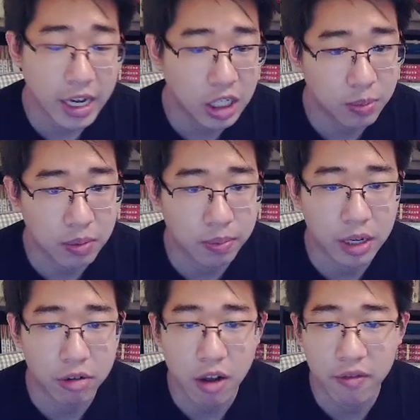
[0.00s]
Beam
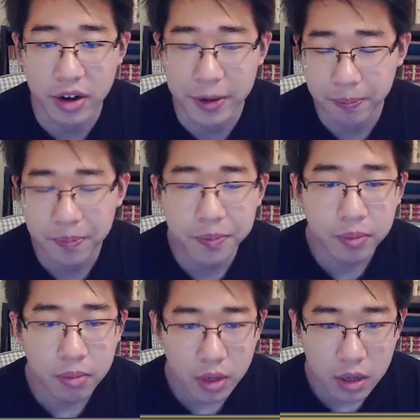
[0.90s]
Playrough, right?
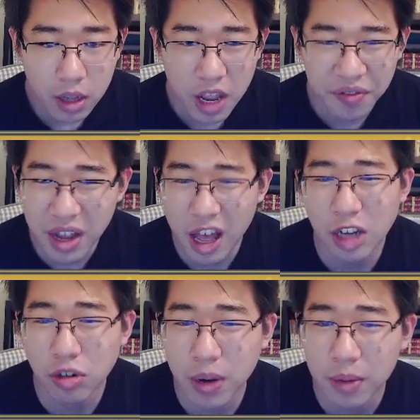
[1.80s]
If they
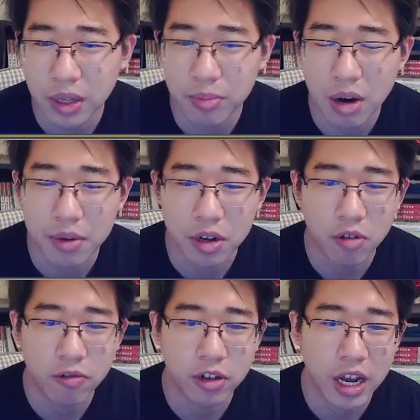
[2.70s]
hydro pump, they probably go
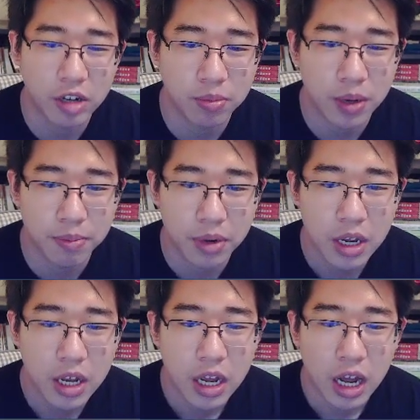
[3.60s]
for the hydro pump.
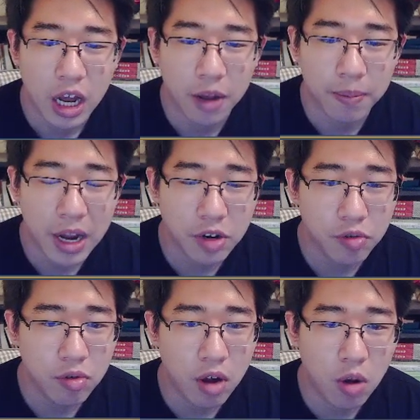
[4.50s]
I
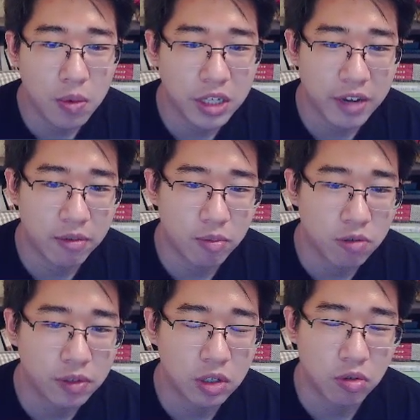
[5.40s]
do almost have a
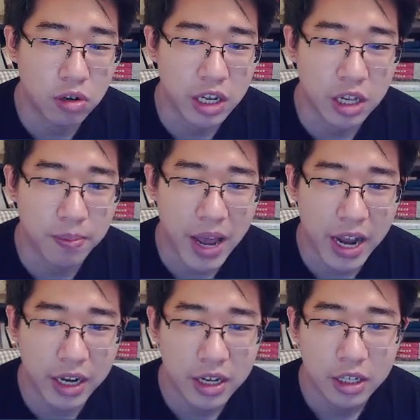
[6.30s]
move stored in the
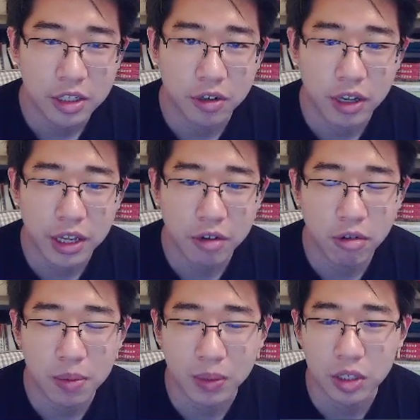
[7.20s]
back, so I think
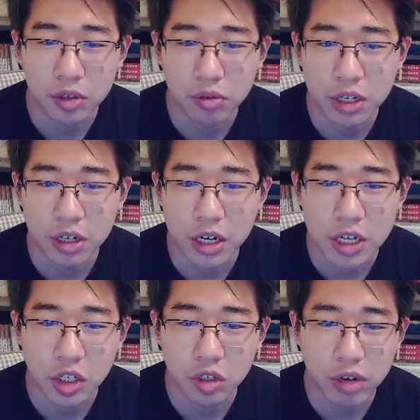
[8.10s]
what I'm going to do here
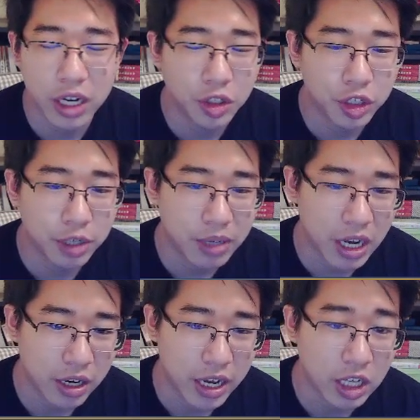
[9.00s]
is just try to chip
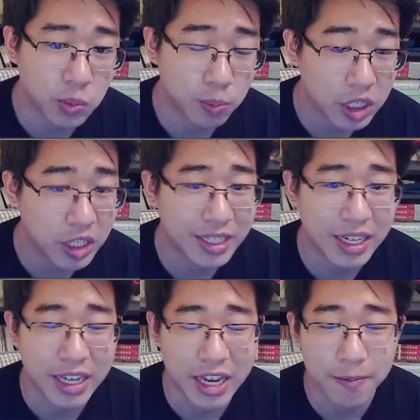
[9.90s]
down as much as
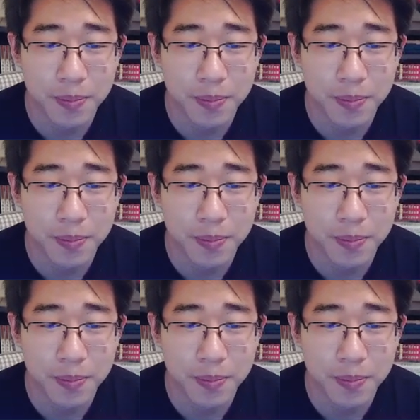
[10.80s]
I can,